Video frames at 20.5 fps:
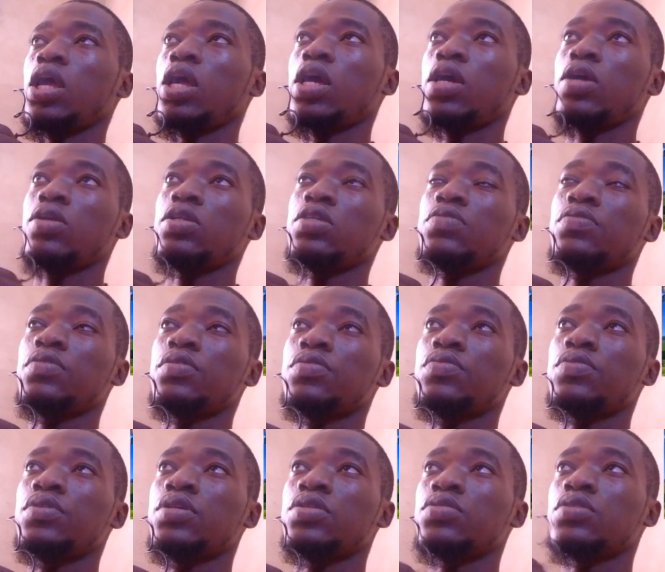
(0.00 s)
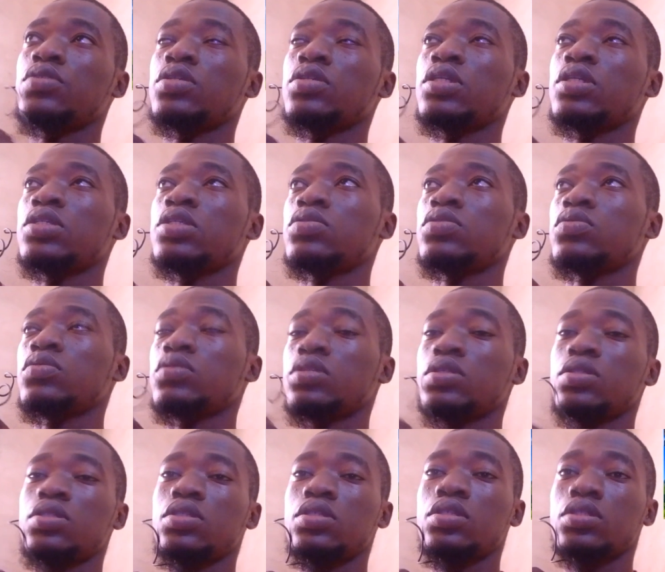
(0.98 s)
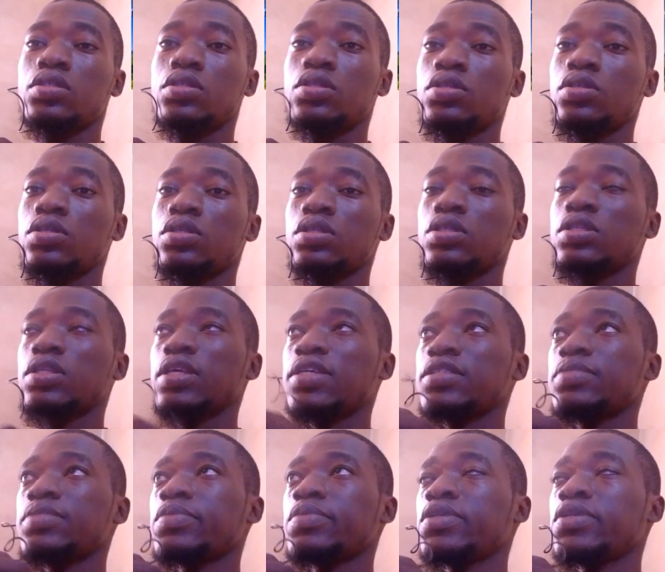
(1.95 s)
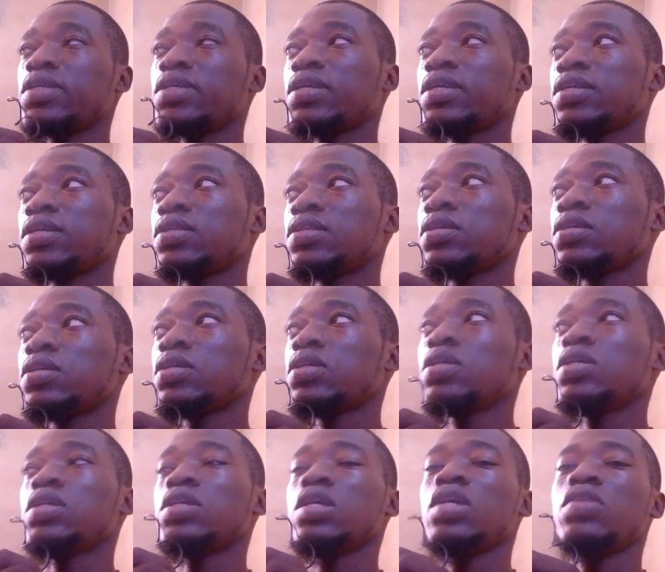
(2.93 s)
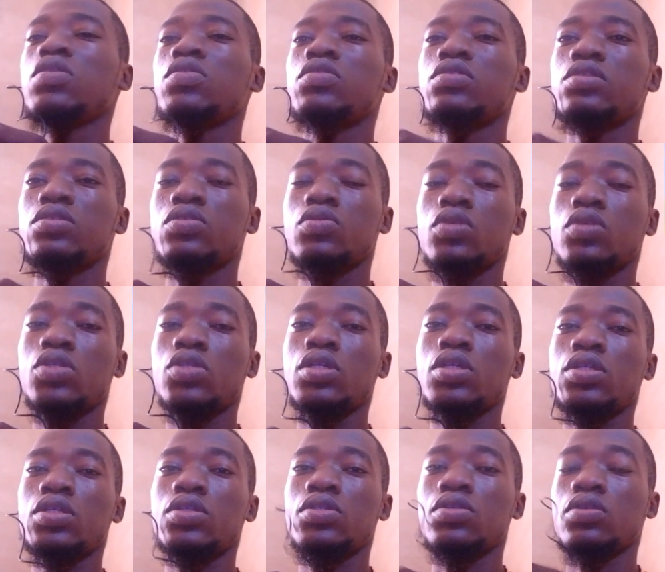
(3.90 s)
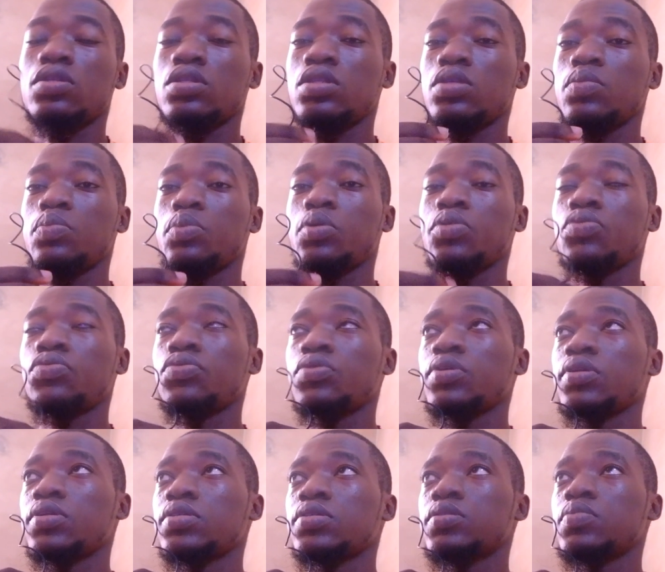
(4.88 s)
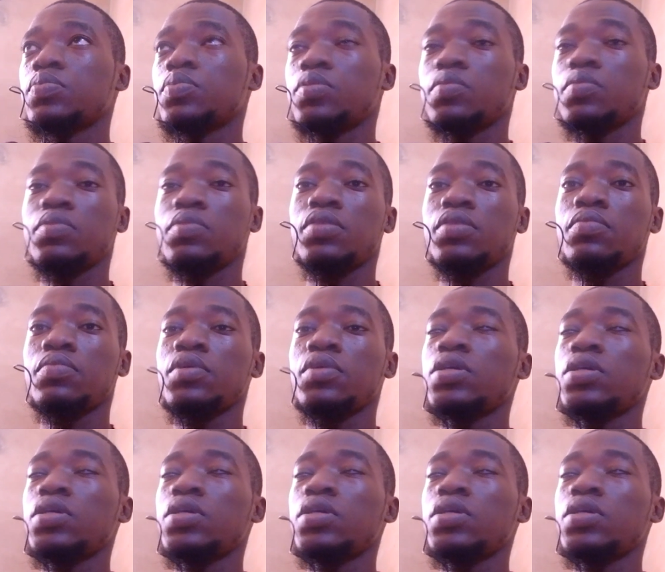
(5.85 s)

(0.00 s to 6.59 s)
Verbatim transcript: uh, um, this transportation actually took this sister's money and you know use it to actually solve the boyfriend's problem